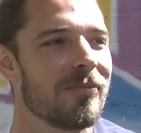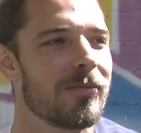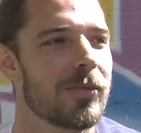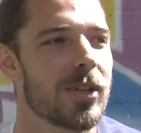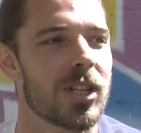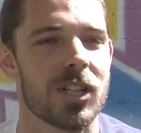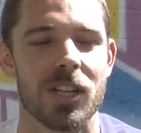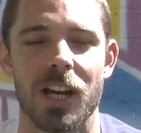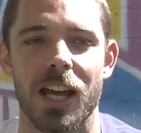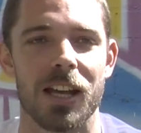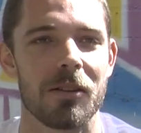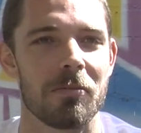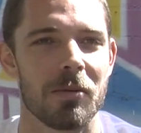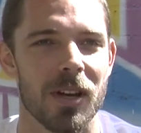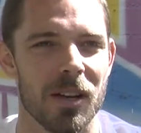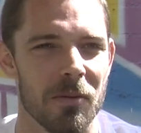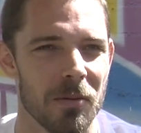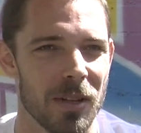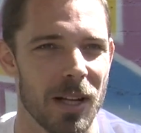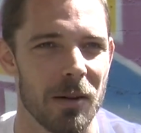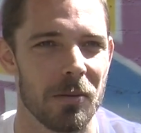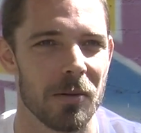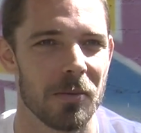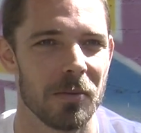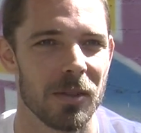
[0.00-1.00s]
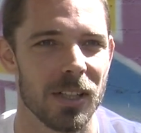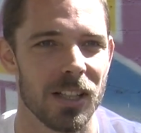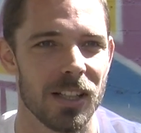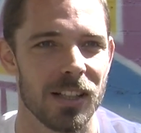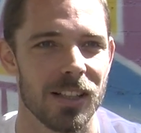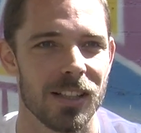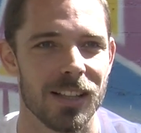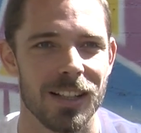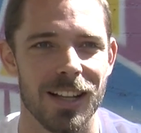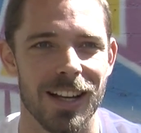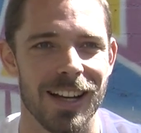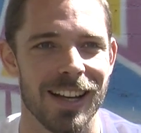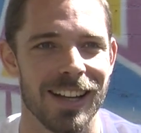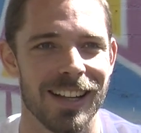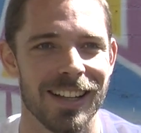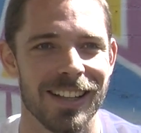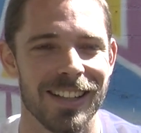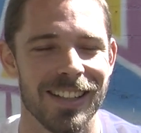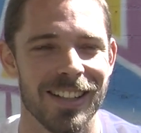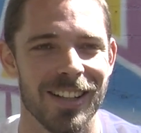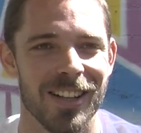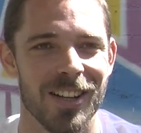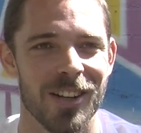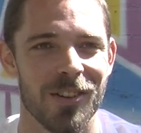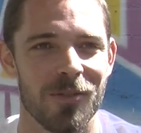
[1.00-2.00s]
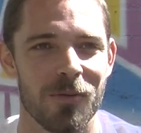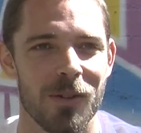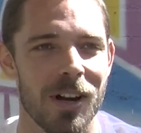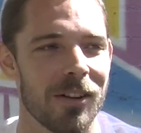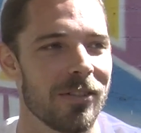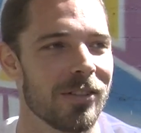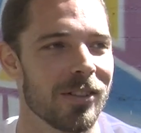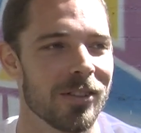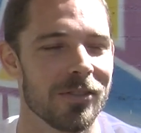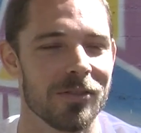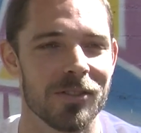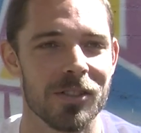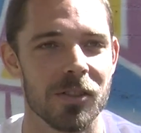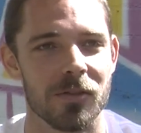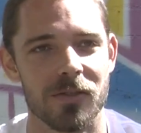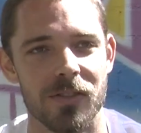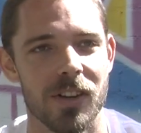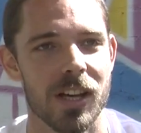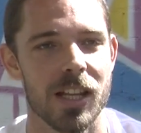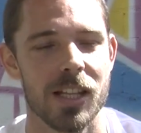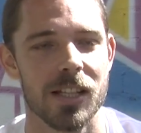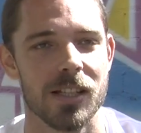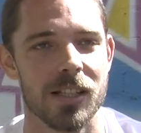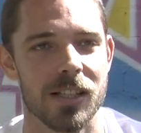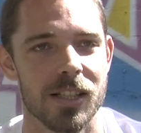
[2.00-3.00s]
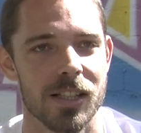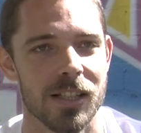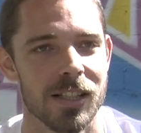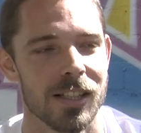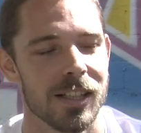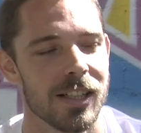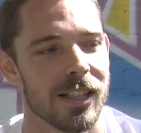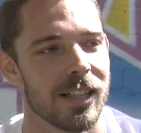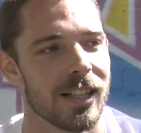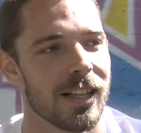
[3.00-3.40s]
shake people up a bit, like, ruffle a few feathers.